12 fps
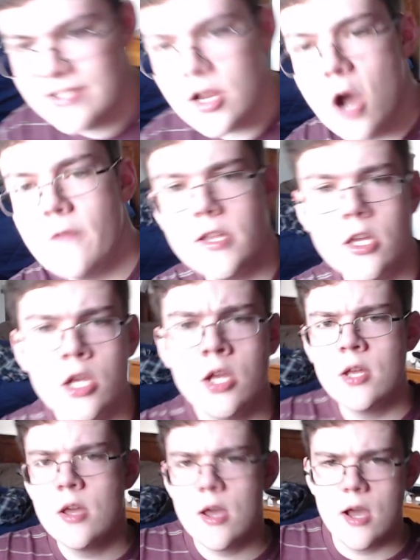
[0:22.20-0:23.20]
coffee,
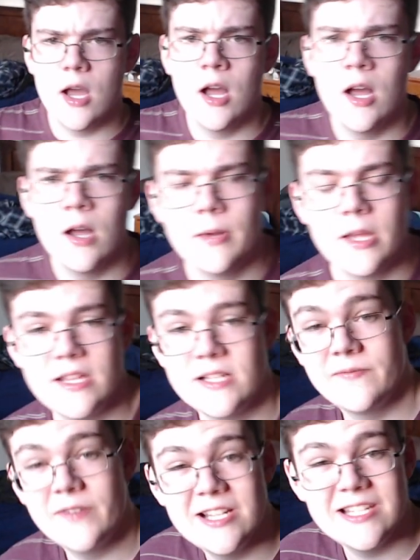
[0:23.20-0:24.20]
uh, but
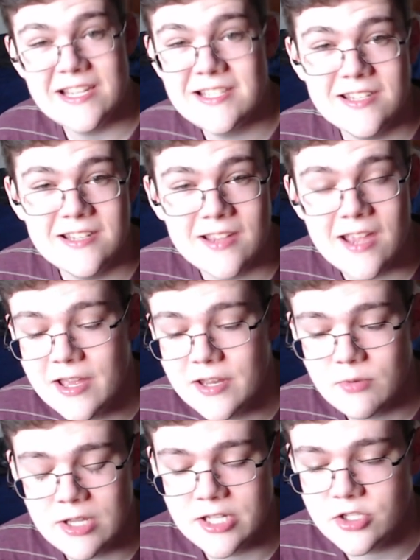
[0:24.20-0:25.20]
it's very tasty, and
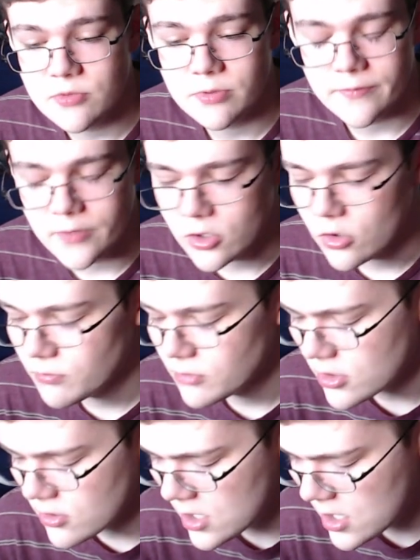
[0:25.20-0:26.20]
while I do prefer cold
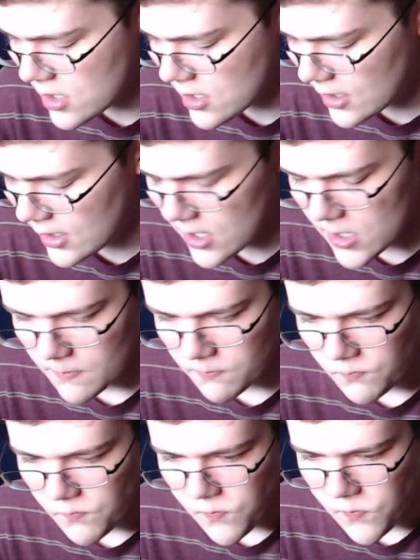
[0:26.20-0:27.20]
brew, um,
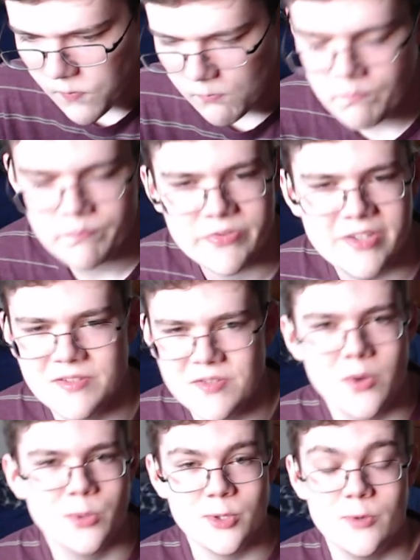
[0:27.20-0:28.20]
this is
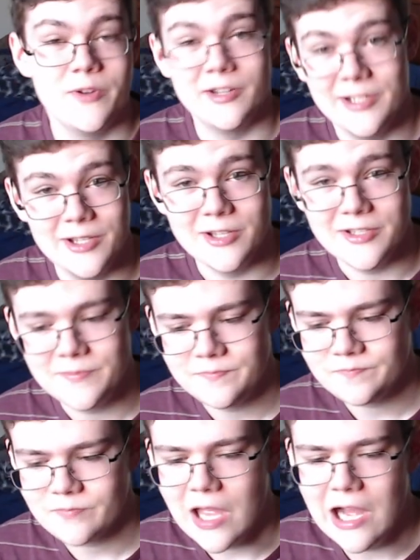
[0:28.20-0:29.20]
also very good.
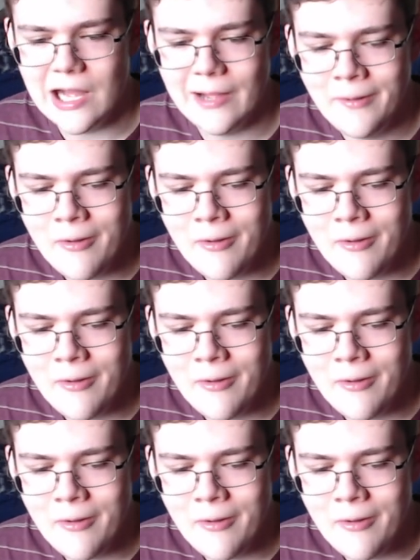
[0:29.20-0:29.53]
Uh,